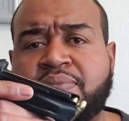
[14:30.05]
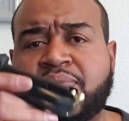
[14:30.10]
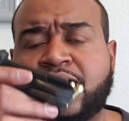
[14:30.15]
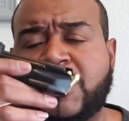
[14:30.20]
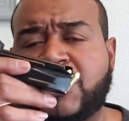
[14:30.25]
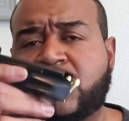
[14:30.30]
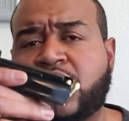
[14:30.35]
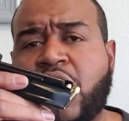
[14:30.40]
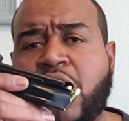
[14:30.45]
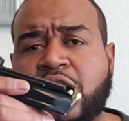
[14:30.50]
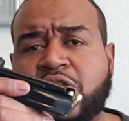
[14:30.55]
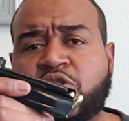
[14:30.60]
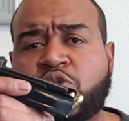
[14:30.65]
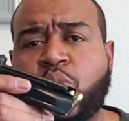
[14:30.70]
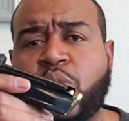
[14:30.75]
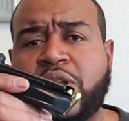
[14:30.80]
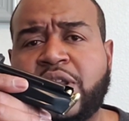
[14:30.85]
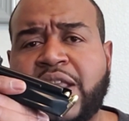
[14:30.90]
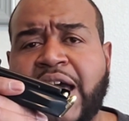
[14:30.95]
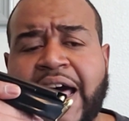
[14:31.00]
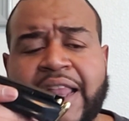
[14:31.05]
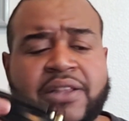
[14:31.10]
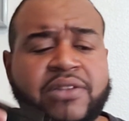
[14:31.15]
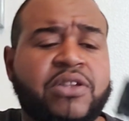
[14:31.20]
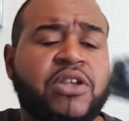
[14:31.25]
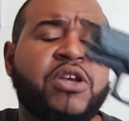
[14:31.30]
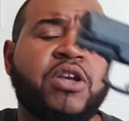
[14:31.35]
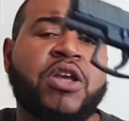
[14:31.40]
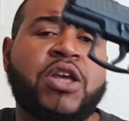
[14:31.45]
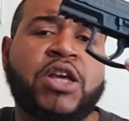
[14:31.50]
This cost $20.
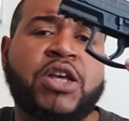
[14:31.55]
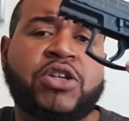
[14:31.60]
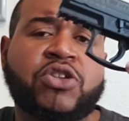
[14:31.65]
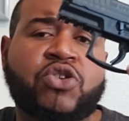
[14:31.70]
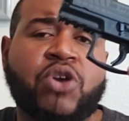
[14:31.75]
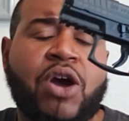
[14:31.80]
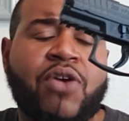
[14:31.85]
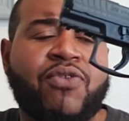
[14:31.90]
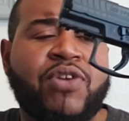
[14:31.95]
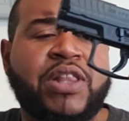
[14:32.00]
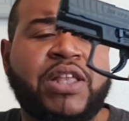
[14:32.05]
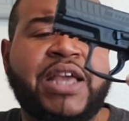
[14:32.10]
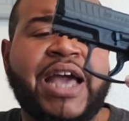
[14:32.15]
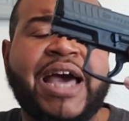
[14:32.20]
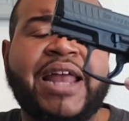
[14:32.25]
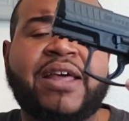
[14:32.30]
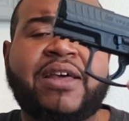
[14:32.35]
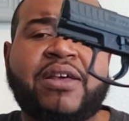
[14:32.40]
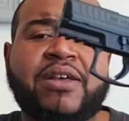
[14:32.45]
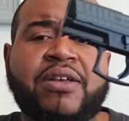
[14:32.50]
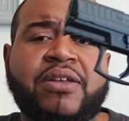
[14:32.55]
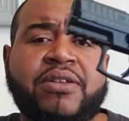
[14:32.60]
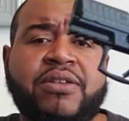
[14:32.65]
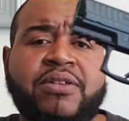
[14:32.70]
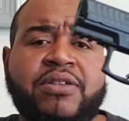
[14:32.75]
So I really got a